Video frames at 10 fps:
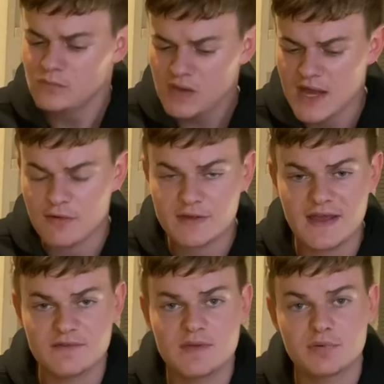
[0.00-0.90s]
our
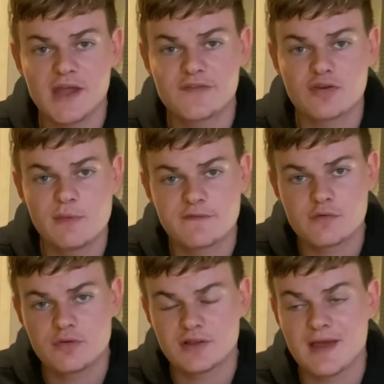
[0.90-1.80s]
academy players coming through
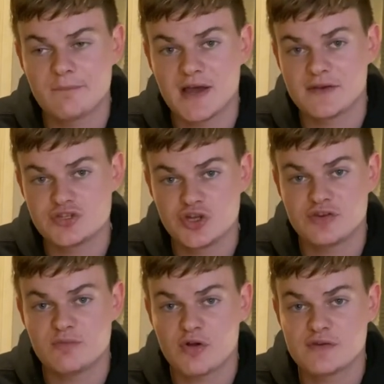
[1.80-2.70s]
under Lampard and Jody
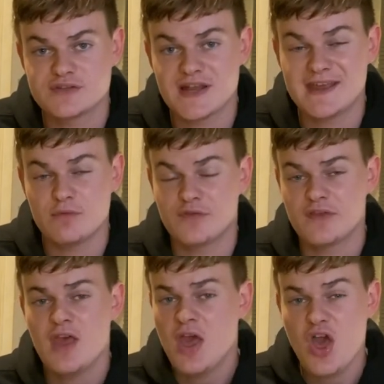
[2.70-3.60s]
Morris, and it was
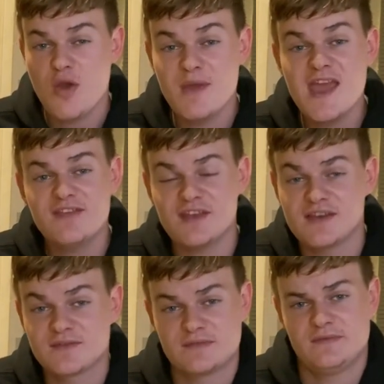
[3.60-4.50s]
amazing.
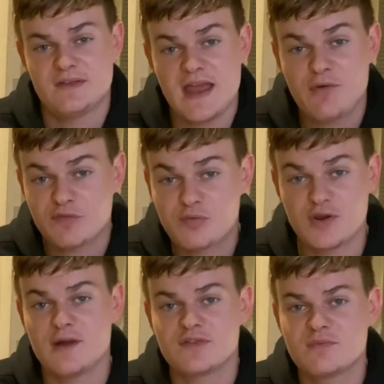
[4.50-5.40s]
I was
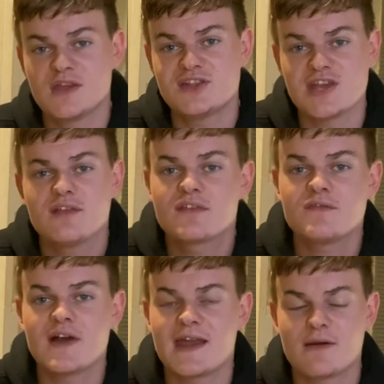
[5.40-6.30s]
proud to be a Chelsea
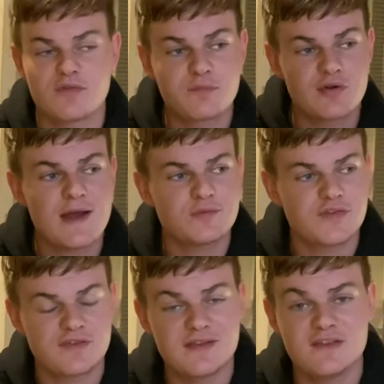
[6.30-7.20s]
fan. I was proud to
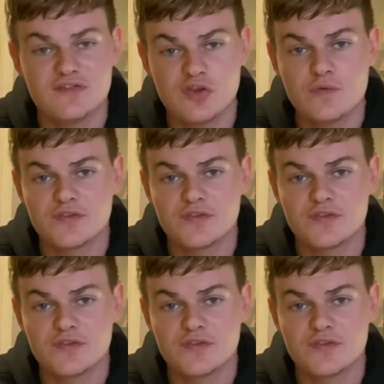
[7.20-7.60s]
see these young